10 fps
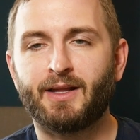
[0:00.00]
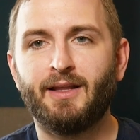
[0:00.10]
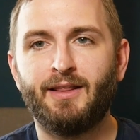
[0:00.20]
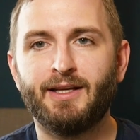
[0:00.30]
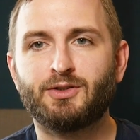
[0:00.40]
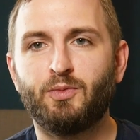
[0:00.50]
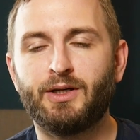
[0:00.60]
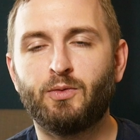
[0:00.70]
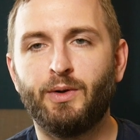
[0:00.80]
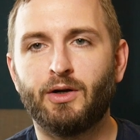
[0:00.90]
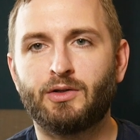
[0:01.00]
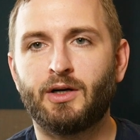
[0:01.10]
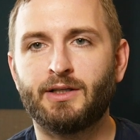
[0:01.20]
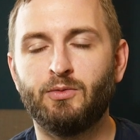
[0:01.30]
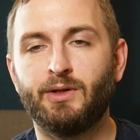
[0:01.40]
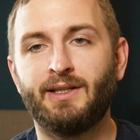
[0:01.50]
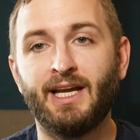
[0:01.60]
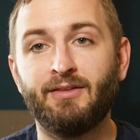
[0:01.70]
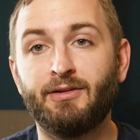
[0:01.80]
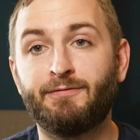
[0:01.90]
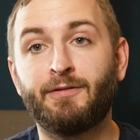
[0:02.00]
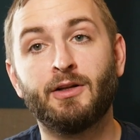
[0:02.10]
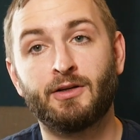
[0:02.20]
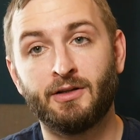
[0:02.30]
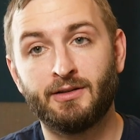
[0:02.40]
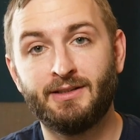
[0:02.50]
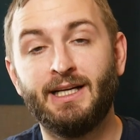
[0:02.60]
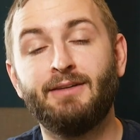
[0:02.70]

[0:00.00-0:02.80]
This week we are talking with David Fuller.